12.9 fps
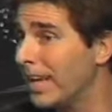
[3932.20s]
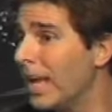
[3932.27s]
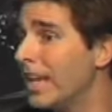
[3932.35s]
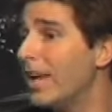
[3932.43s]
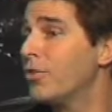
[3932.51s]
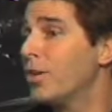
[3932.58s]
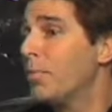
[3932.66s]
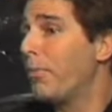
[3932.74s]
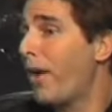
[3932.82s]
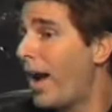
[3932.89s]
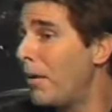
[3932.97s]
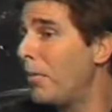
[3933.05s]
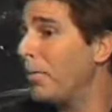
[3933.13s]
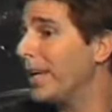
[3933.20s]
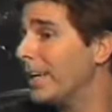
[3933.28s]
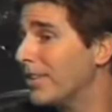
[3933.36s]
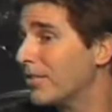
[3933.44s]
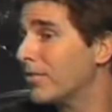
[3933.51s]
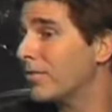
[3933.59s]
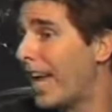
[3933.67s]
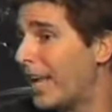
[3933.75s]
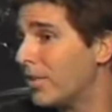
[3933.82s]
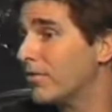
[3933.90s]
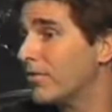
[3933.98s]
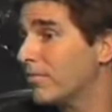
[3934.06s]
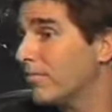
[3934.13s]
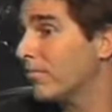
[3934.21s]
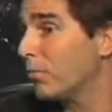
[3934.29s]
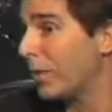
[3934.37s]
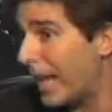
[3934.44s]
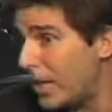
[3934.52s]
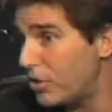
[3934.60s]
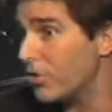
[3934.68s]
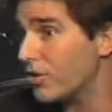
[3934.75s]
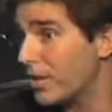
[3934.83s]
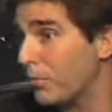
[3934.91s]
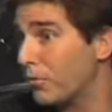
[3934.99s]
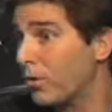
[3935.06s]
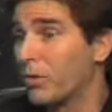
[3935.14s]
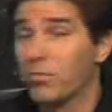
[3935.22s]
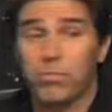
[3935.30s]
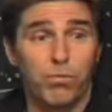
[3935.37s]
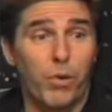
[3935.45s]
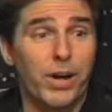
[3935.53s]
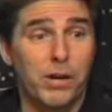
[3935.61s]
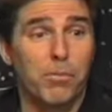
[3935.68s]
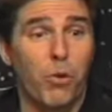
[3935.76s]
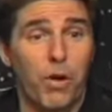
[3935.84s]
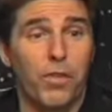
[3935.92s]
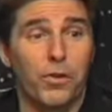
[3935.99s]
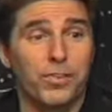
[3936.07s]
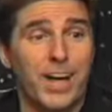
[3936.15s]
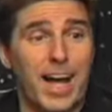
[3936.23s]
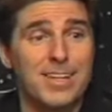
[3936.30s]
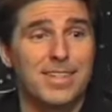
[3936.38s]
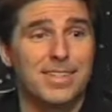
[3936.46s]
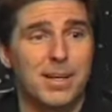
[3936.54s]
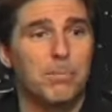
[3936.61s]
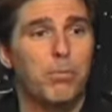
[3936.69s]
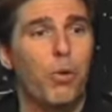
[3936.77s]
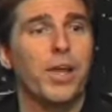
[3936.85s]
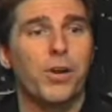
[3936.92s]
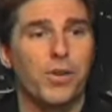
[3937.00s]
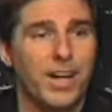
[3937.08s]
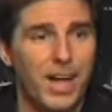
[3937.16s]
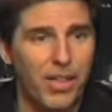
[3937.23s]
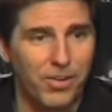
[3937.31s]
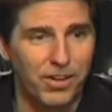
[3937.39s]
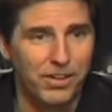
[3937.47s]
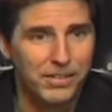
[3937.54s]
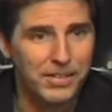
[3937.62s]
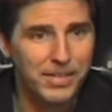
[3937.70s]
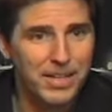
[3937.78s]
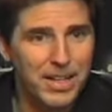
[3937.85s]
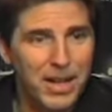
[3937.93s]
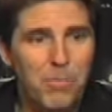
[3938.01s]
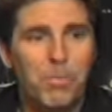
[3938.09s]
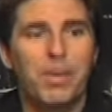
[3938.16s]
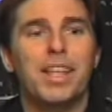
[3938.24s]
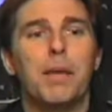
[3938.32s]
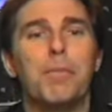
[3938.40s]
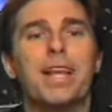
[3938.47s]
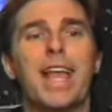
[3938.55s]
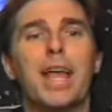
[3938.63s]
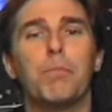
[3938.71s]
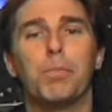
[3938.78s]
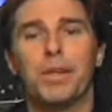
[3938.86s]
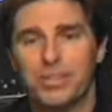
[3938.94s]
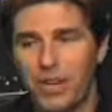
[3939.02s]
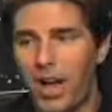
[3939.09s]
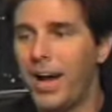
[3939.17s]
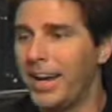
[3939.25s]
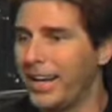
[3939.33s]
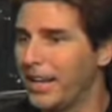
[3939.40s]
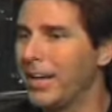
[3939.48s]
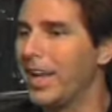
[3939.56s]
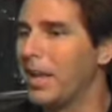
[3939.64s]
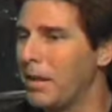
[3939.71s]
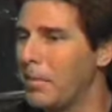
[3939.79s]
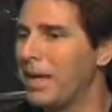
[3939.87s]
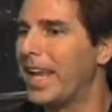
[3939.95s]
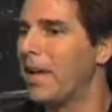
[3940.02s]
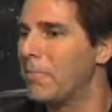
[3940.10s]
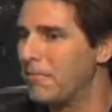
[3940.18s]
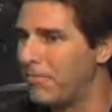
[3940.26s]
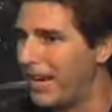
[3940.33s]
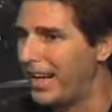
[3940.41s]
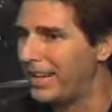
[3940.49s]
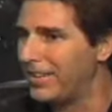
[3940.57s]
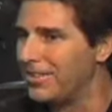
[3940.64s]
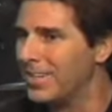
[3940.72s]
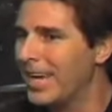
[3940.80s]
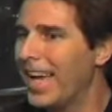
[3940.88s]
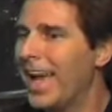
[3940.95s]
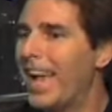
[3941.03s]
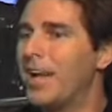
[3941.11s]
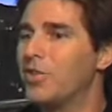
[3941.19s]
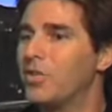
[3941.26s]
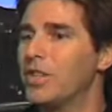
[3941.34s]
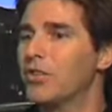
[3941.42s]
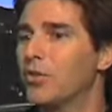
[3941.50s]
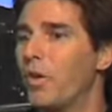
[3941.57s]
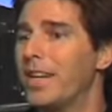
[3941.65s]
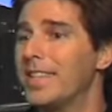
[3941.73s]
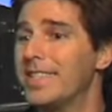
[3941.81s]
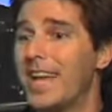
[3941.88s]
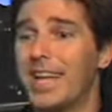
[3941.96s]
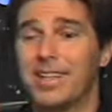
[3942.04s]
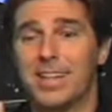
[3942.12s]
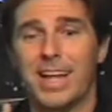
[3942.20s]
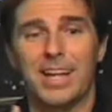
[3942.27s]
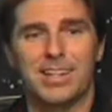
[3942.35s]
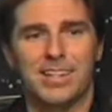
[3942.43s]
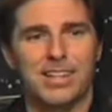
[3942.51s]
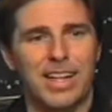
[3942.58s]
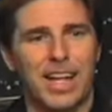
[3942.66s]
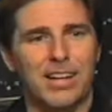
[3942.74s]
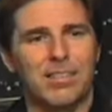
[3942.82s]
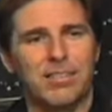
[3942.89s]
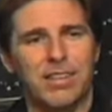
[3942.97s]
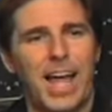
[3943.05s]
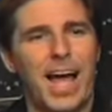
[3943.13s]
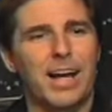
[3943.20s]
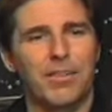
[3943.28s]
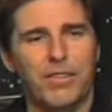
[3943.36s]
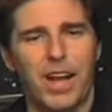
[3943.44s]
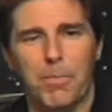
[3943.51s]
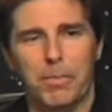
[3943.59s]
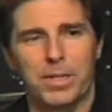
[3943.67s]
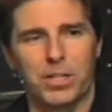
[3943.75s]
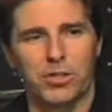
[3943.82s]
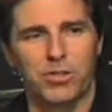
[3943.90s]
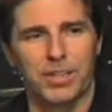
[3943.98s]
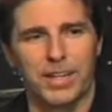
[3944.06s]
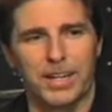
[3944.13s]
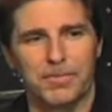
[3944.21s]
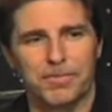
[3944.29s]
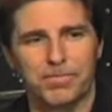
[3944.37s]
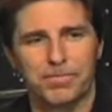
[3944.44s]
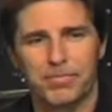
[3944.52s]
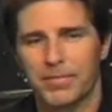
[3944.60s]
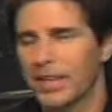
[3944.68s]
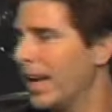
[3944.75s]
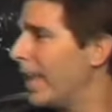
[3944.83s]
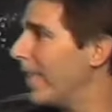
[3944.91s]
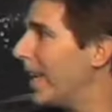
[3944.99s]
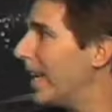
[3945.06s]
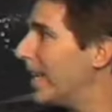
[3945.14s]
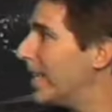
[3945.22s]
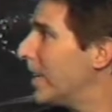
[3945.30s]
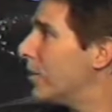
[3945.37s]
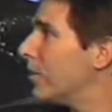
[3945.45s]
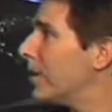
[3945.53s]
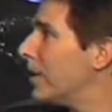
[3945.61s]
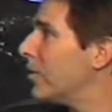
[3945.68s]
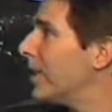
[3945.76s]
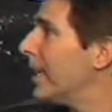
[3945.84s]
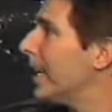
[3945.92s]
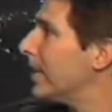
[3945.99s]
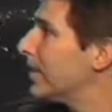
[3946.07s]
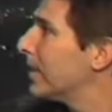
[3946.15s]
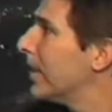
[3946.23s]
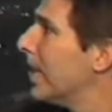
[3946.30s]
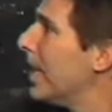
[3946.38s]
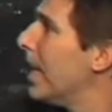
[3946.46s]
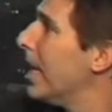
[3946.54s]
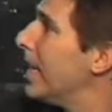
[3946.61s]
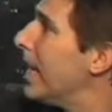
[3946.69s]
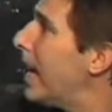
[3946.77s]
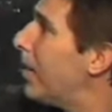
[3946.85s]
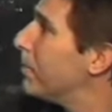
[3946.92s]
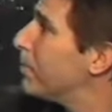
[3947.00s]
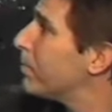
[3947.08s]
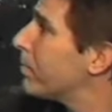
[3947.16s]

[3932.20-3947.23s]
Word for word: Now, she probably has had relationships with one or more of those guys at some point or another, but they became platonic and they became friends, and she enjoys that, that, that lack of competition there and that attention that she gets. Now,